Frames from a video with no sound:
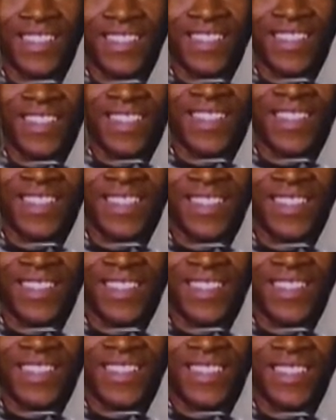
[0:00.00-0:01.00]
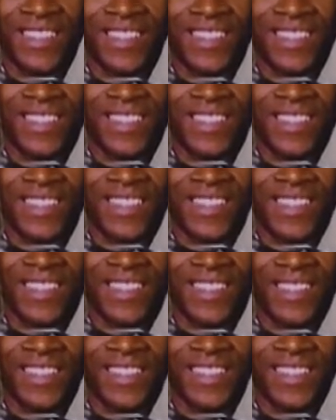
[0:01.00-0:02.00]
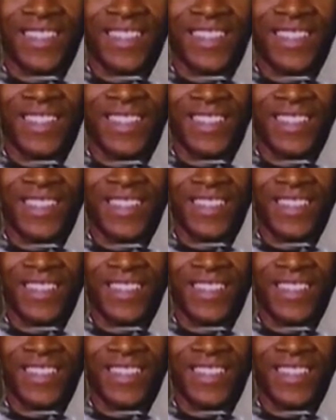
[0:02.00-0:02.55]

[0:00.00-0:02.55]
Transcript: Nothing is said.